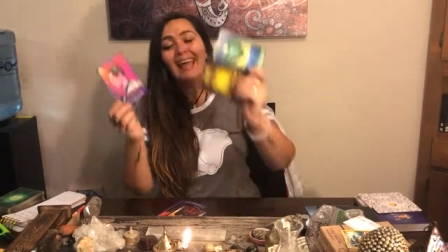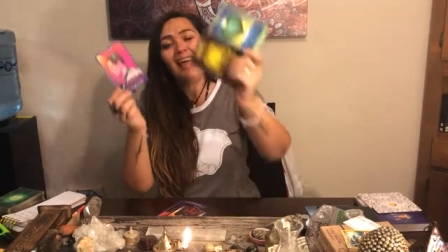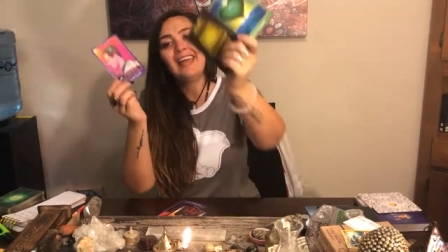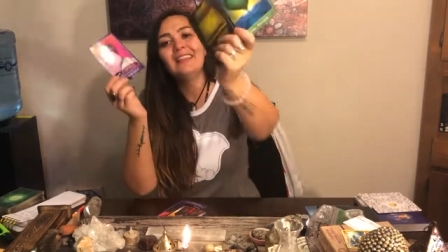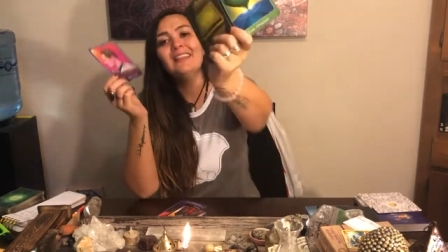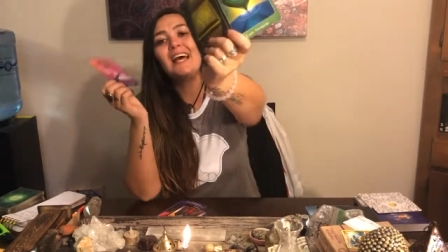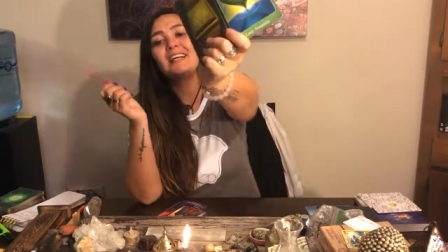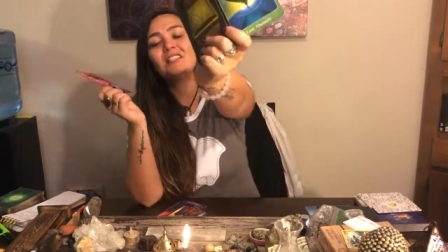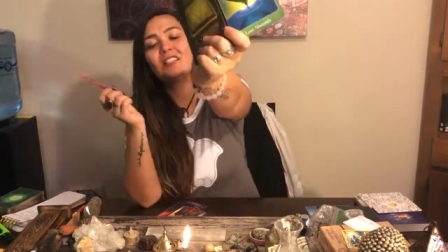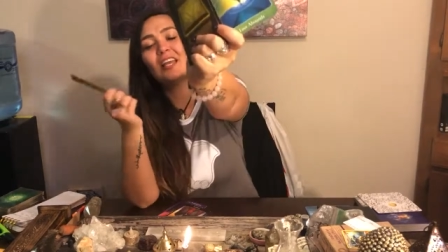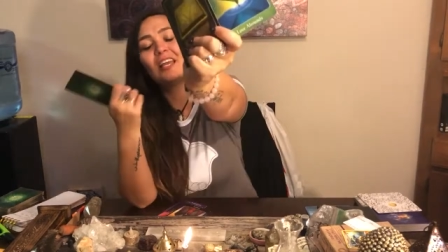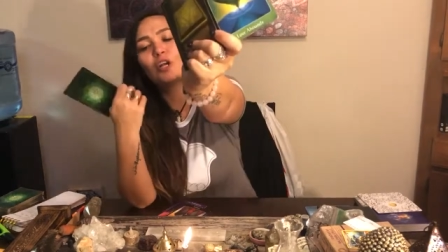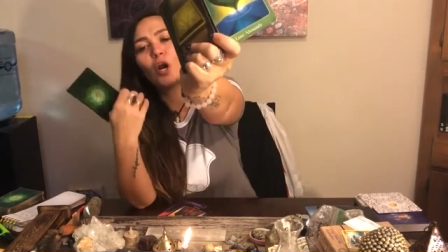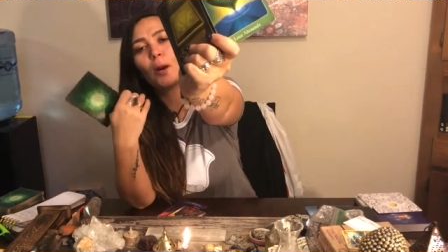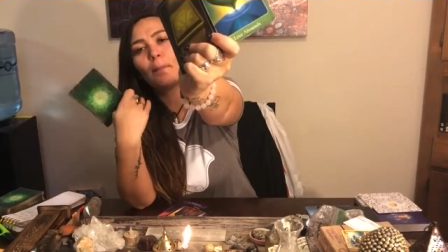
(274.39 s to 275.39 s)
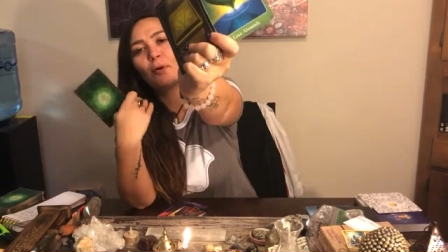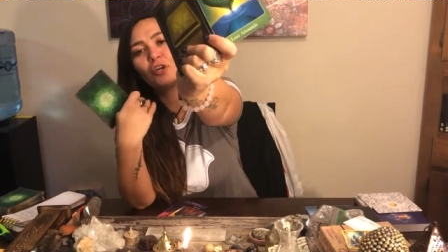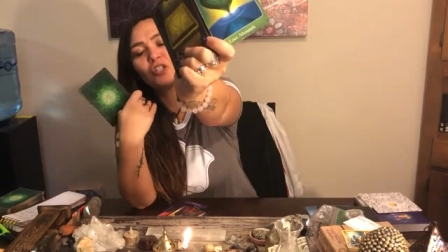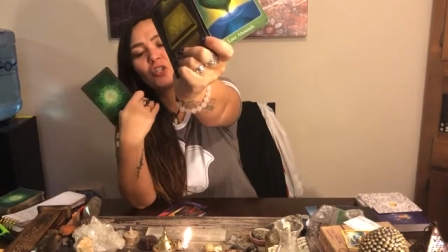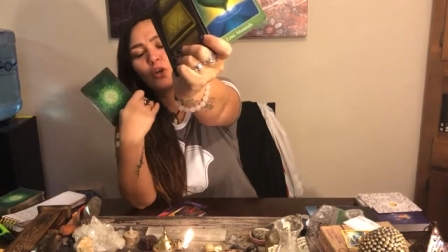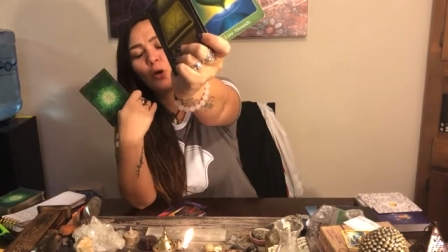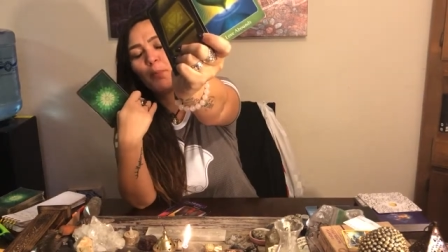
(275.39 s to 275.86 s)
And that's in our
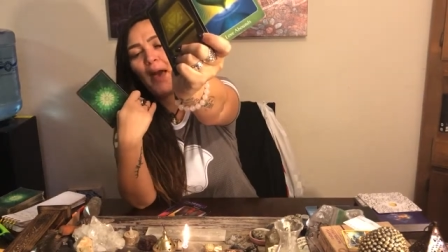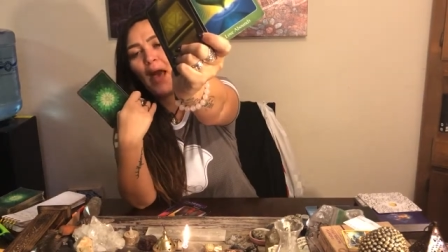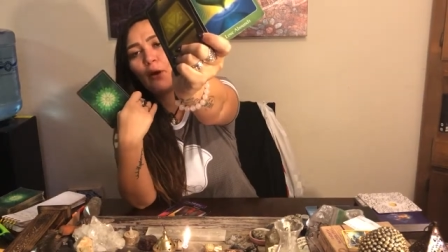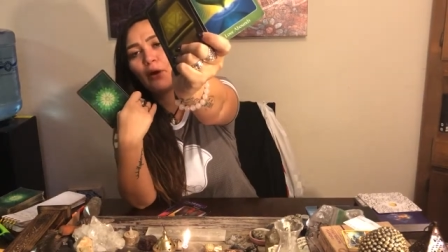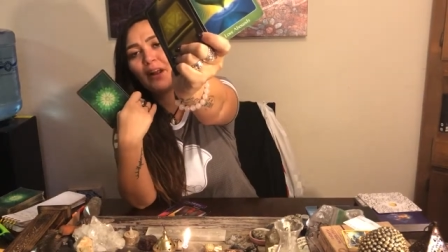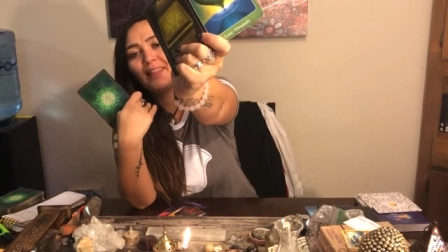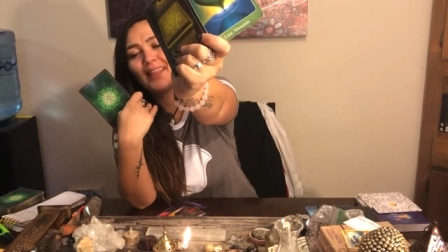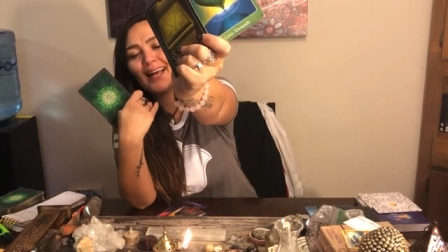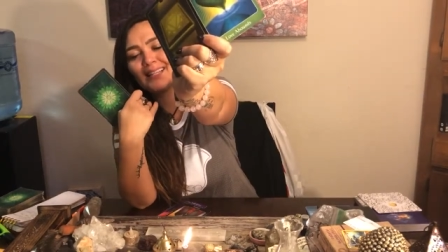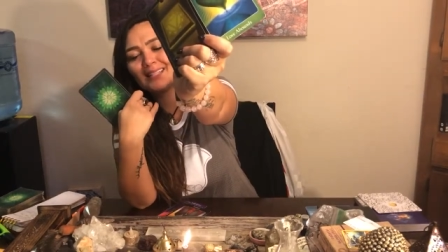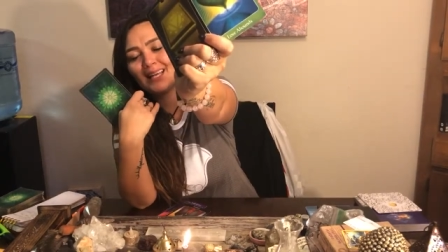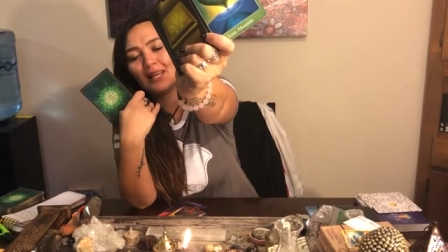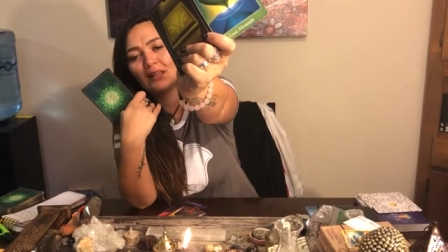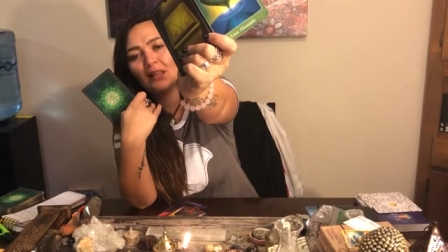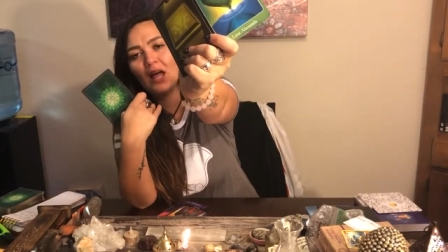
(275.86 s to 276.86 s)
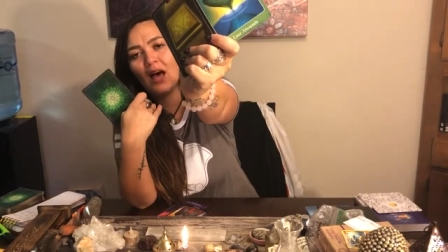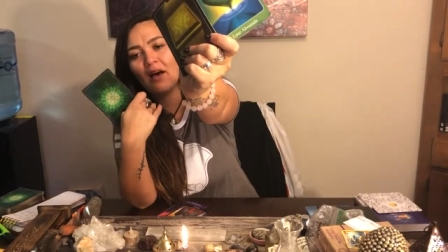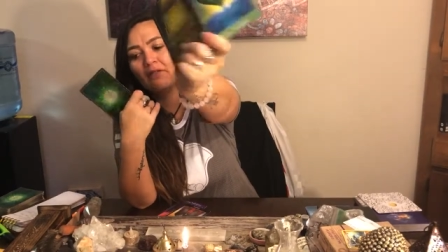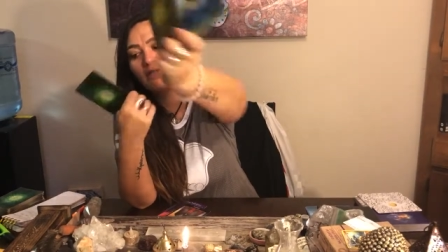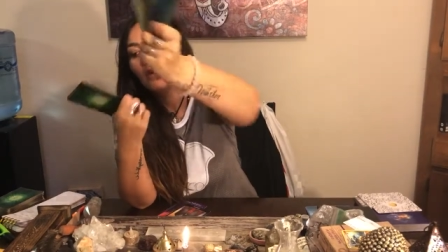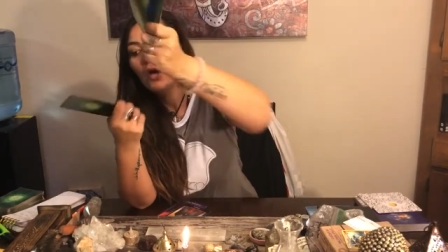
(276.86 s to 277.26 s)
personal power, and that's in love,